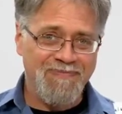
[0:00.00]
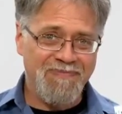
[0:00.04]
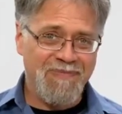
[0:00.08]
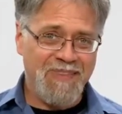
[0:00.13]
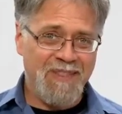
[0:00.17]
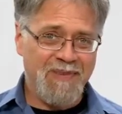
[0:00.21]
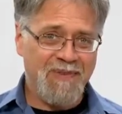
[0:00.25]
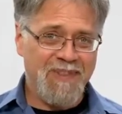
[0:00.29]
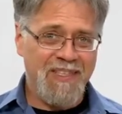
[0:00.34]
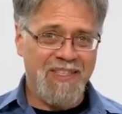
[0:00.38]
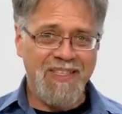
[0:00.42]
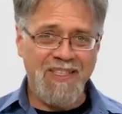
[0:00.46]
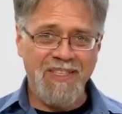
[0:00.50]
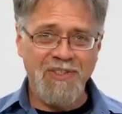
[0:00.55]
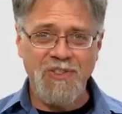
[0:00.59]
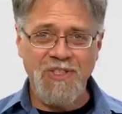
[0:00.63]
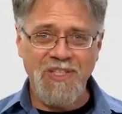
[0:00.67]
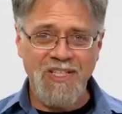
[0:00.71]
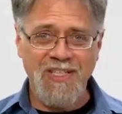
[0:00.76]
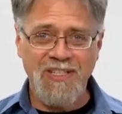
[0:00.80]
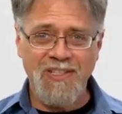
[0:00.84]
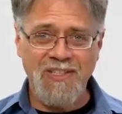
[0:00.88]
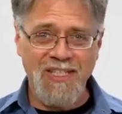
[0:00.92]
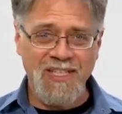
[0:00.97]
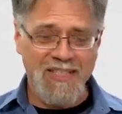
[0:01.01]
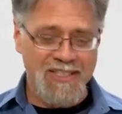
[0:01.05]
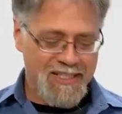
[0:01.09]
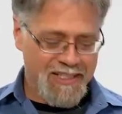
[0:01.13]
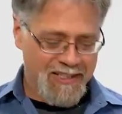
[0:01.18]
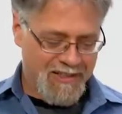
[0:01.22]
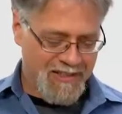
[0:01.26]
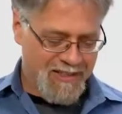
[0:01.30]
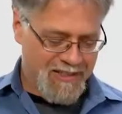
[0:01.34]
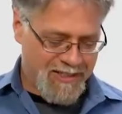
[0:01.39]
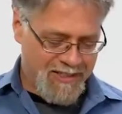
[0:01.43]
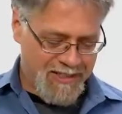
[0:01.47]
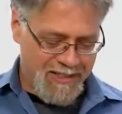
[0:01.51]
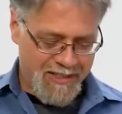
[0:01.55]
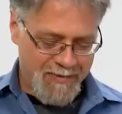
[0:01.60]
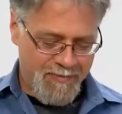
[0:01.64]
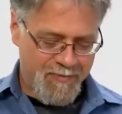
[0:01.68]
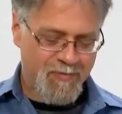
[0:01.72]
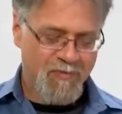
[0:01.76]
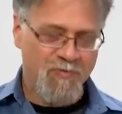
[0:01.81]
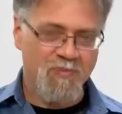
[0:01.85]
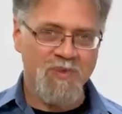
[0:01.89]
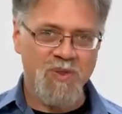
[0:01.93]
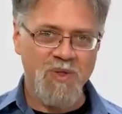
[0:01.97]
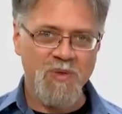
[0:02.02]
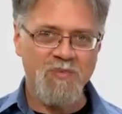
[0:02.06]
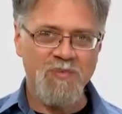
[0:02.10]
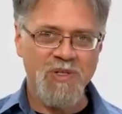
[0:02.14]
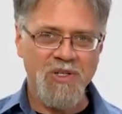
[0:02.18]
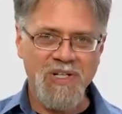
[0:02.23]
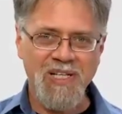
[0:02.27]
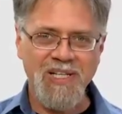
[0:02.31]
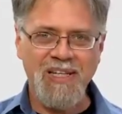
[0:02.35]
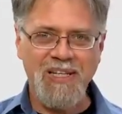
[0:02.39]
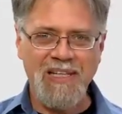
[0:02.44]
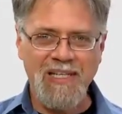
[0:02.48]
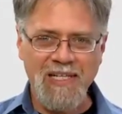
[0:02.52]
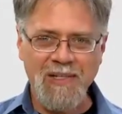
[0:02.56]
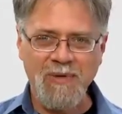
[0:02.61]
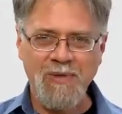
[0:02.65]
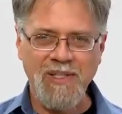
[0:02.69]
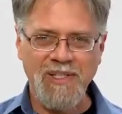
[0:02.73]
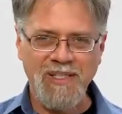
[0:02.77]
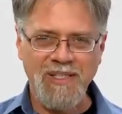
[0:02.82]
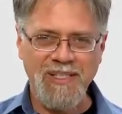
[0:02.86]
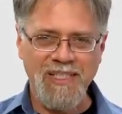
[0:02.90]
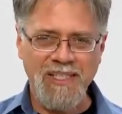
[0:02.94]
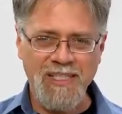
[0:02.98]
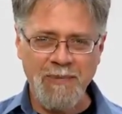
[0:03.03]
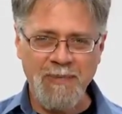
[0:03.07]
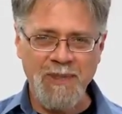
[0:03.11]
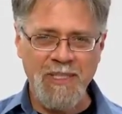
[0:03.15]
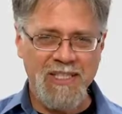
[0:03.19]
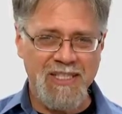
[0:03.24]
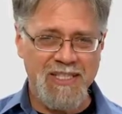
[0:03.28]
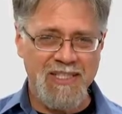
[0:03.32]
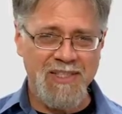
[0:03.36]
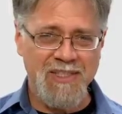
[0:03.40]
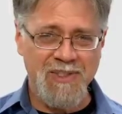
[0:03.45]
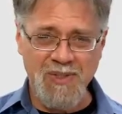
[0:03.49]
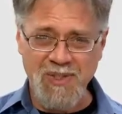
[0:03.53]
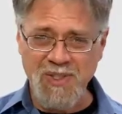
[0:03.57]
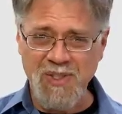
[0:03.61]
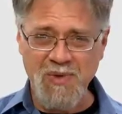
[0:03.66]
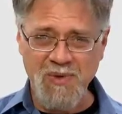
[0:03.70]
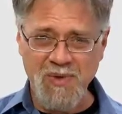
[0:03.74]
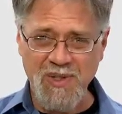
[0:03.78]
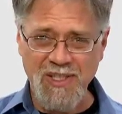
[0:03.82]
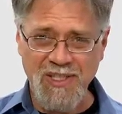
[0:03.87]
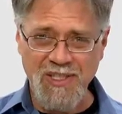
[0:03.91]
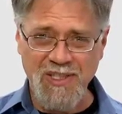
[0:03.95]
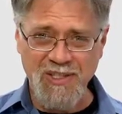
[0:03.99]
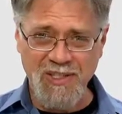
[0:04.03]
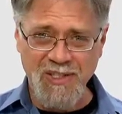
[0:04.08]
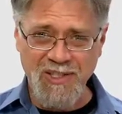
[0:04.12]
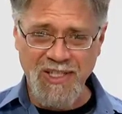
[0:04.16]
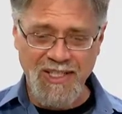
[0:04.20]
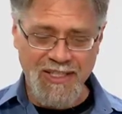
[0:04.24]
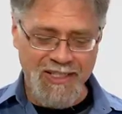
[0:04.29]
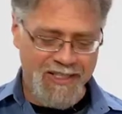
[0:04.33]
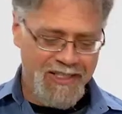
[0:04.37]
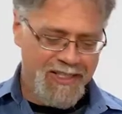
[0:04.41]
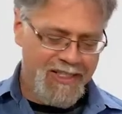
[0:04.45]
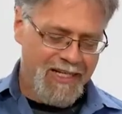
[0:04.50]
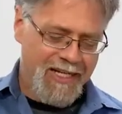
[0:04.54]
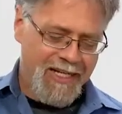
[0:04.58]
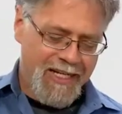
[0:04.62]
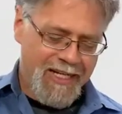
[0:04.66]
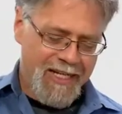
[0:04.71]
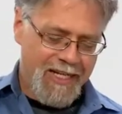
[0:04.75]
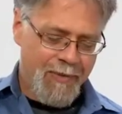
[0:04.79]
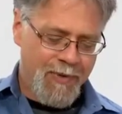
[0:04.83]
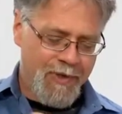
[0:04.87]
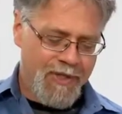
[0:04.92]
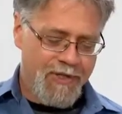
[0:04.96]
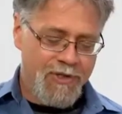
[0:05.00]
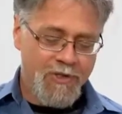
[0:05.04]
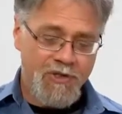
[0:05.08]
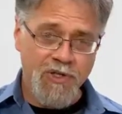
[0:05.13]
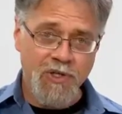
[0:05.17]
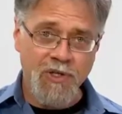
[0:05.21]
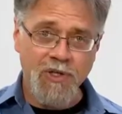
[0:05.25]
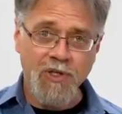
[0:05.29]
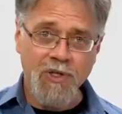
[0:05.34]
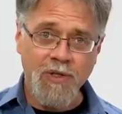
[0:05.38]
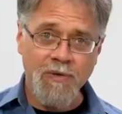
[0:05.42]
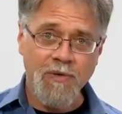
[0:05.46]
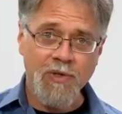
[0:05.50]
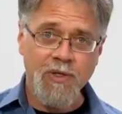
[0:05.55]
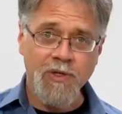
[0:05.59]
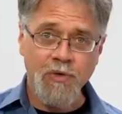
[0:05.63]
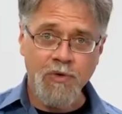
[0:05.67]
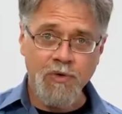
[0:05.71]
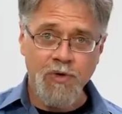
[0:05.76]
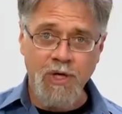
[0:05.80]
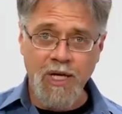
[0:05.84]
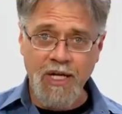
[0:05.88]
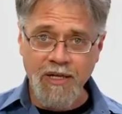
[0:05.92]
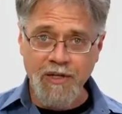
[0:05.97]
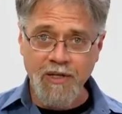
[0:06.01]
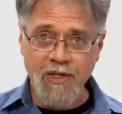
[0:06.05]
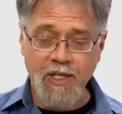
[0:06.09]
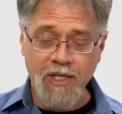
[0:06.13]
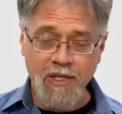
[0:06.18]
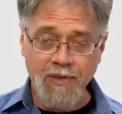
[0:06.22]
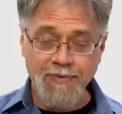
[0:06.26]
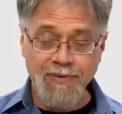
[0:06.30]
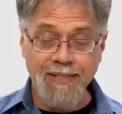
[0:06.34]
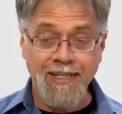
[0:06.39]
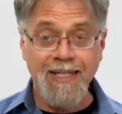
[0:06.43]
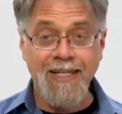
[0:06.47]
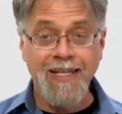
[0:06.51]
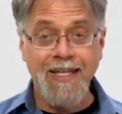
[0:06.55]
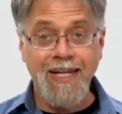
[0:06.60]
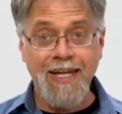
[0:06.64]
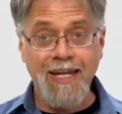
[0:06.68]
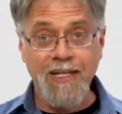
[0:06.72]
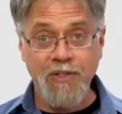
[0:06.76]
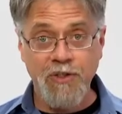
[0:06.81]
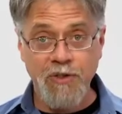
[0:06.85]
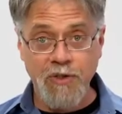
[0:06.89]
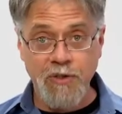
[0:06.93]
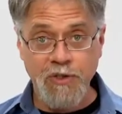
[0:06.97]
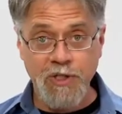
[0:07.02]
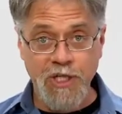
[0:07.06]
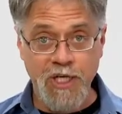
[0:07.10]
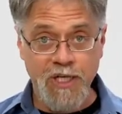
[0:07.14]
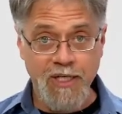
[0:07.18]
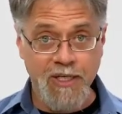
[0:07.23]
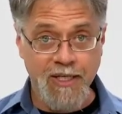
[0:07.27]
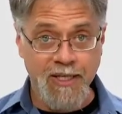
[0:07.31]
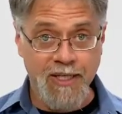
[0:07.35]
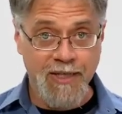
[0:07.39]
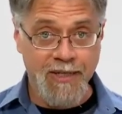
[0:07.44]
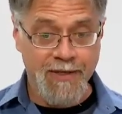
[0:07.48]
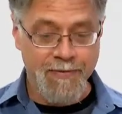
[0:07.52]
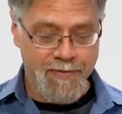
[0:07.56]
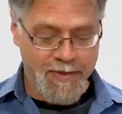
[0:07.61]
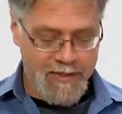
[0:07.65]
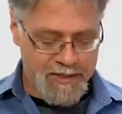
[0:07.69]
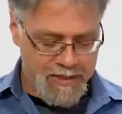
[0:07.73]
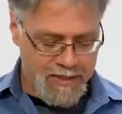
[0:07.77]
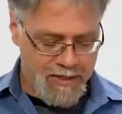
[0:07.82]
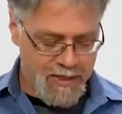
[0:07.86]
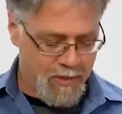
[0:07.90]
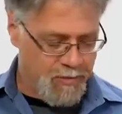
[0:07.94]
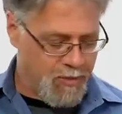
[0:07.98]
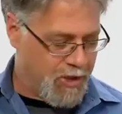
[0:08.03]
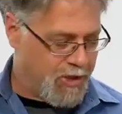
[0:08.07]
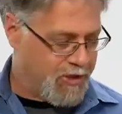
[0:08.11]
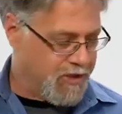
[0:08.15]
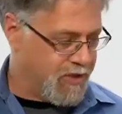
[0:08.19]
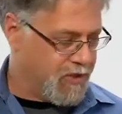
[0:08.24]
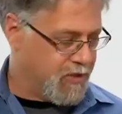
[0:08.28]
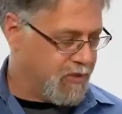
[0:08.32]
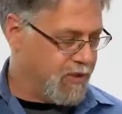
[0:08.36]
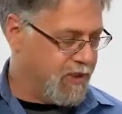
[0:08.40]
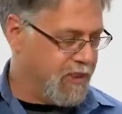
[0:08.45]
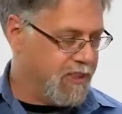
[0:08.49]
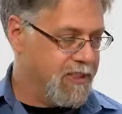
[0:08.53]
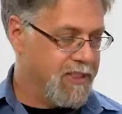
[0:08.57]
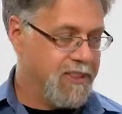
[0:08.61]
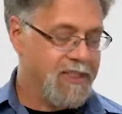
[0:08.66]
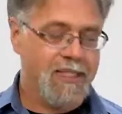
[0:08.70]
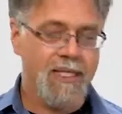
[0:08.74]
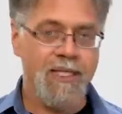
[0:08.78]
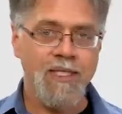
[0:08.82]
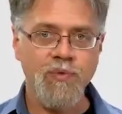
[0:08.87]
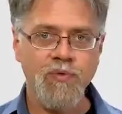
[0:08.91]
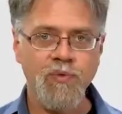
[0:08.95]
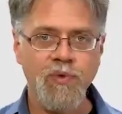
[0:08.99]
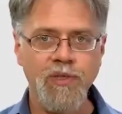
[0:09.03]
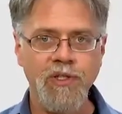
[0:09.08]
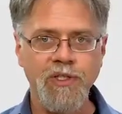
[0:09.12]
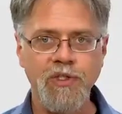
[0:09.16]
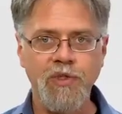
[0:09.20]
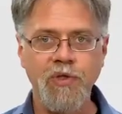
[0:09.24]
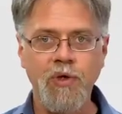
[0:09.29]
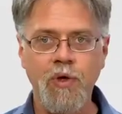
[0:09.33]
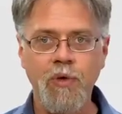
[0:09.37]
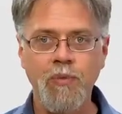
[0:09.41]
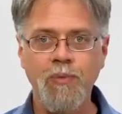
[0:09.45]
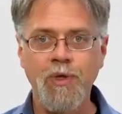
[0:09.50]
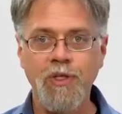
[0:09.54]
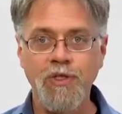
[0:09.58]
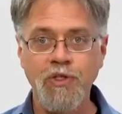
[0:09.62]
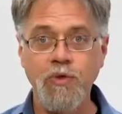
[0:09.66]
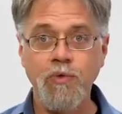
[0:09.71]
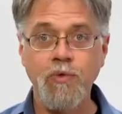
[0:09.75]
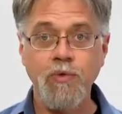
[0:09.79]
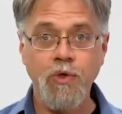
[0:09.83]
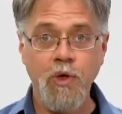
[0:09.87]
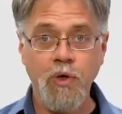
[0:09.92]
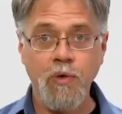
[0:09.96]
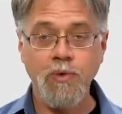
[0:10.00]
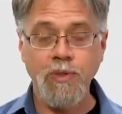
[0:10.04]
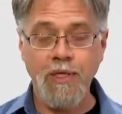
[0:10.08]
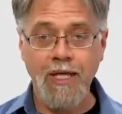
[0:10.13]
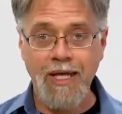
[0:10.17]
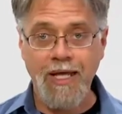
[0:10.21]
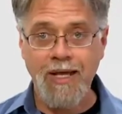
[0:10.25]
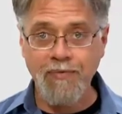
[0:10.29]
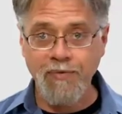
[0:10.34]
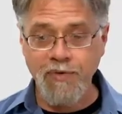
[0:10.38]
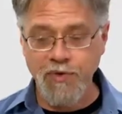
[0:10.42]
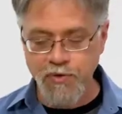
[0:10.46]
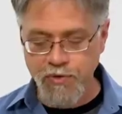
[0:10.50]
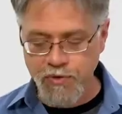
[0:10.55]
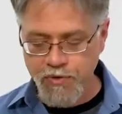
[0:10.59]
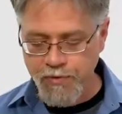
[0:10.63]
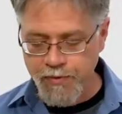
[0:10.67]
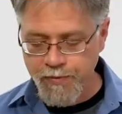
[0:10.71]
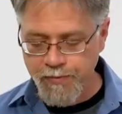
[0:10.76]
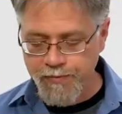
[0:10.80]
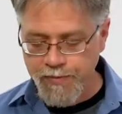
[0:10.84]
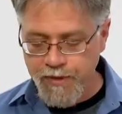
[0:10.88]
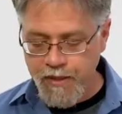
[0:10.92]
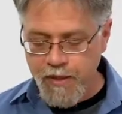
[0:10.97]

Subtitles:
$1,500 SLR, and I'm smearing liquid on the image sensors. Is this really a good idea? Anyway, then you turn it over and you dry it off, and you go check again. This is the part that's really distasteful that you hope that you don't have to do.